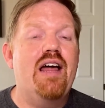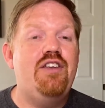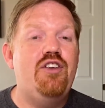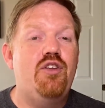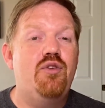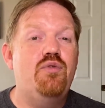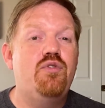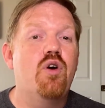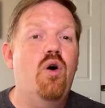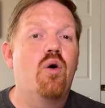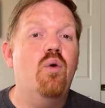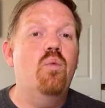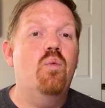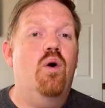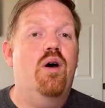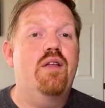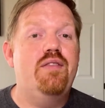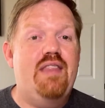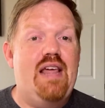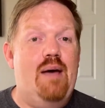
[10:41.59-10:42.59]
And you don't
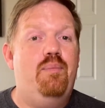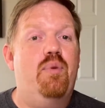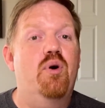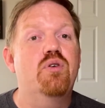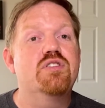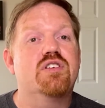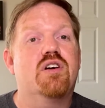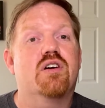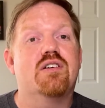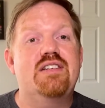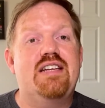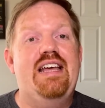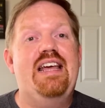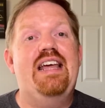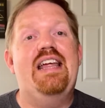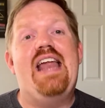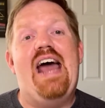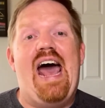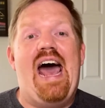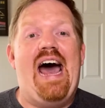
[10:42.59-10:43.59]
want that postcard to
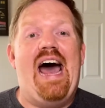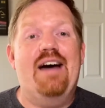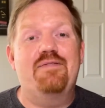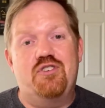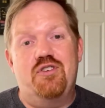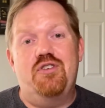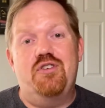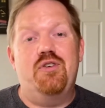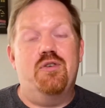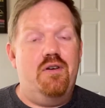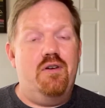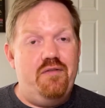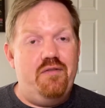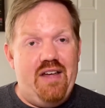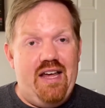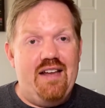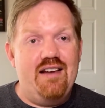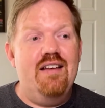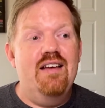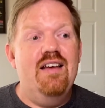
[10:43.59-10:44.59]
hit after your
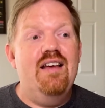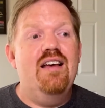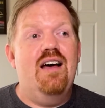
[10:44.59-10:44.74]
event.